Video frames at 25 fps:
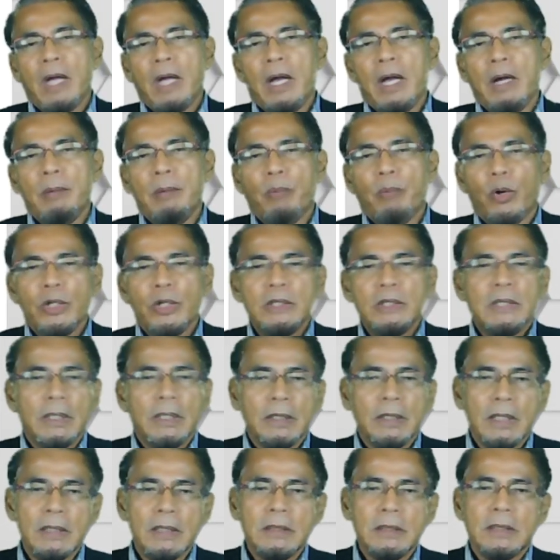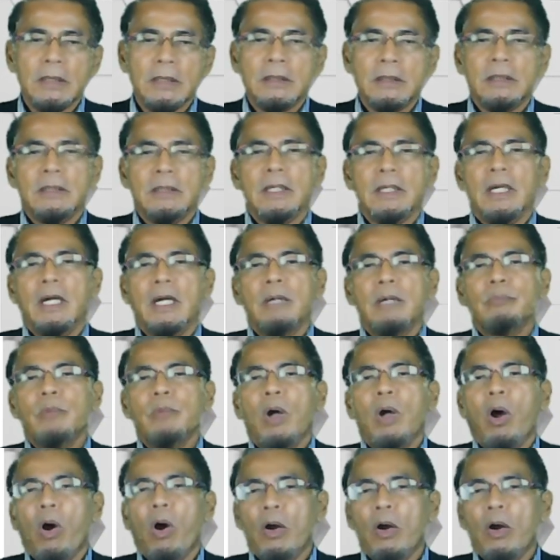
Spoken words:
monitoring system,